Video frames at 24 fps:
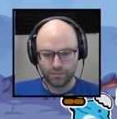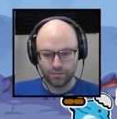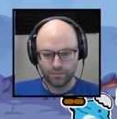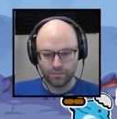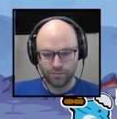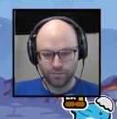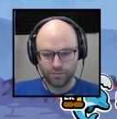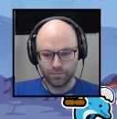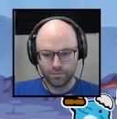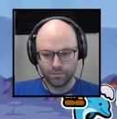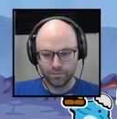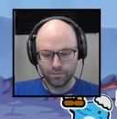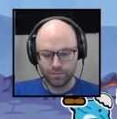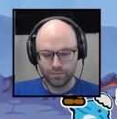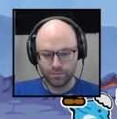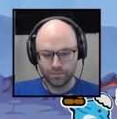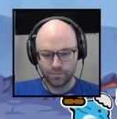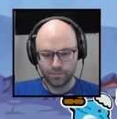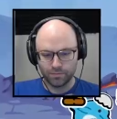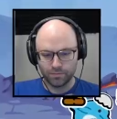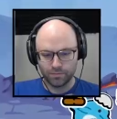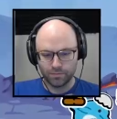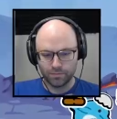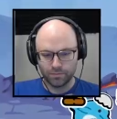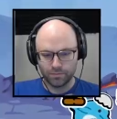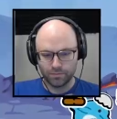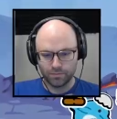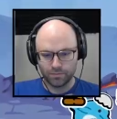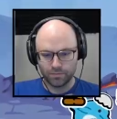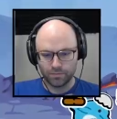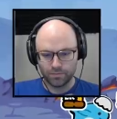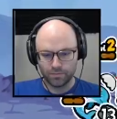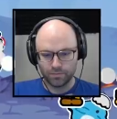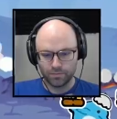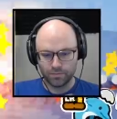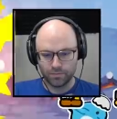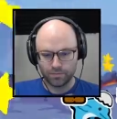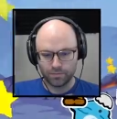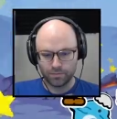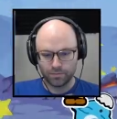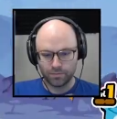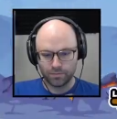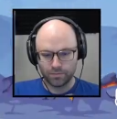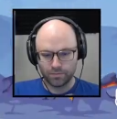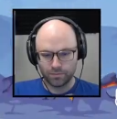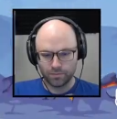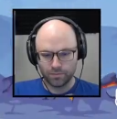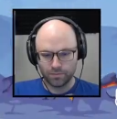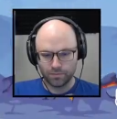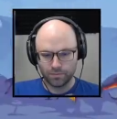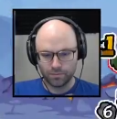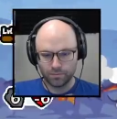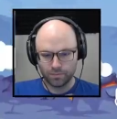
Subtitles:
(no one is talking)